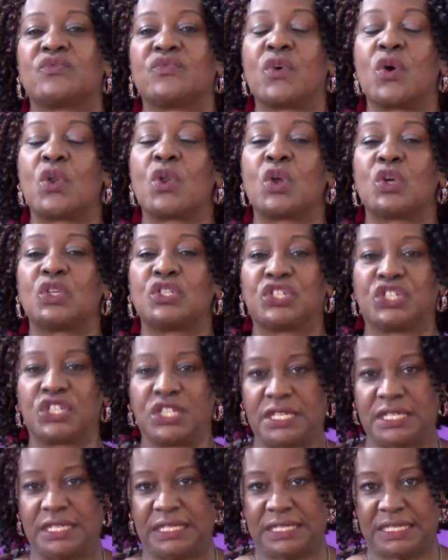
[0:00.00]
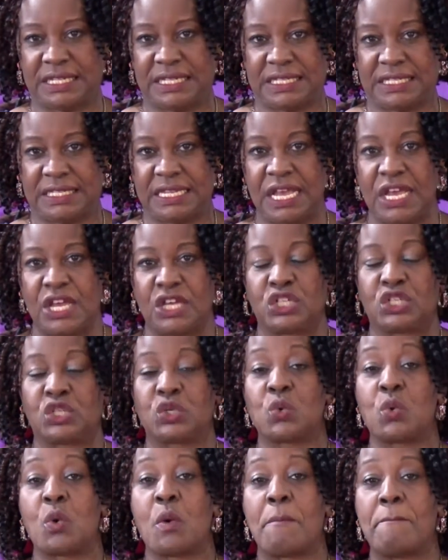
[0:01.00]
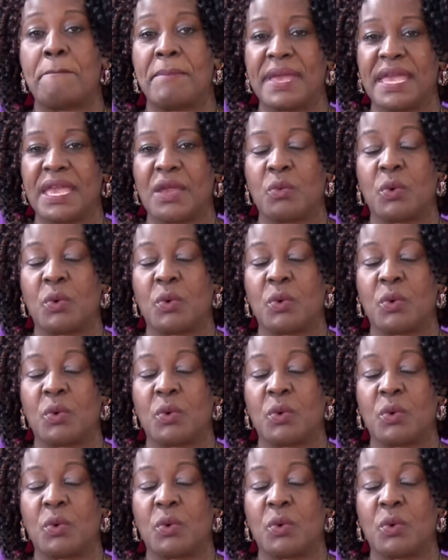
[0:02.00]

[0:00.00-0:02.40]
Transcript: follow Jesus to obey.